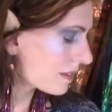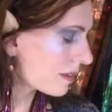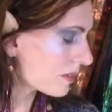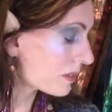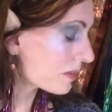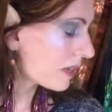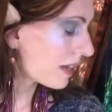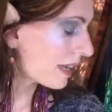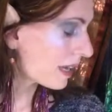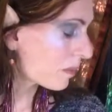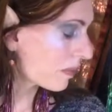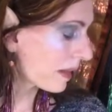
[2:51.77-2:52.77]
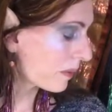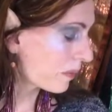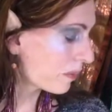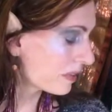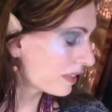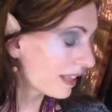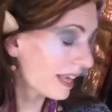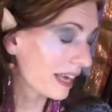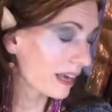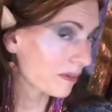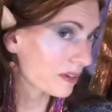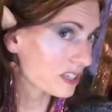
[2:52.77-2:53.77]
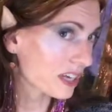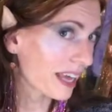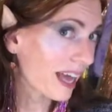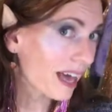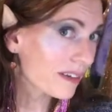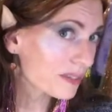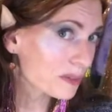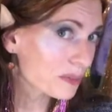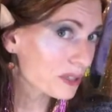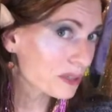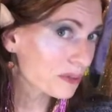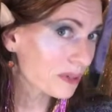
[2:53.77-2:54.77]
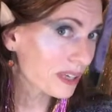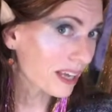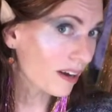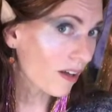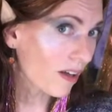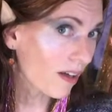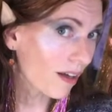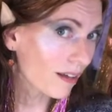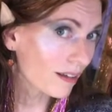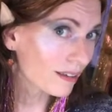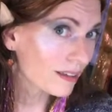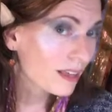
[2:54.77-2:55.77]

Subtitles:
also talking about play, which I haven't been doing at all.